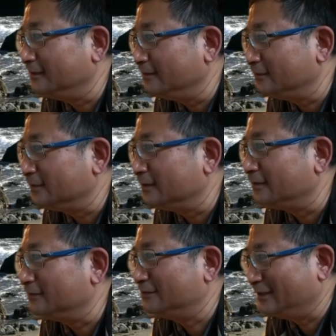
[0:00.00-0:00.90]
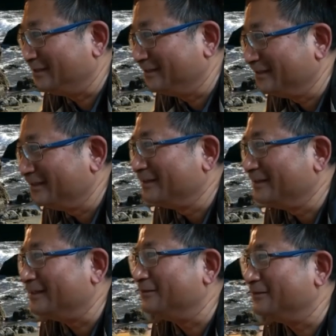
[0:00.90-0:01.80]
There's a lot of chat, a
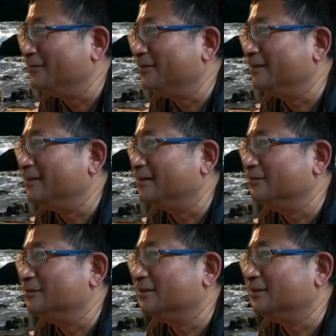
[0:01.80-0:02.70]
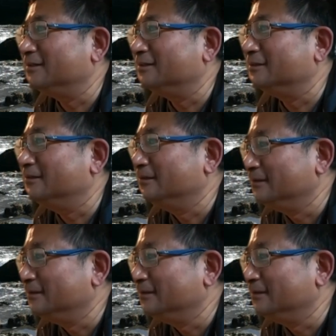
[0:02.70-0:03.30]
lot of chat here. So,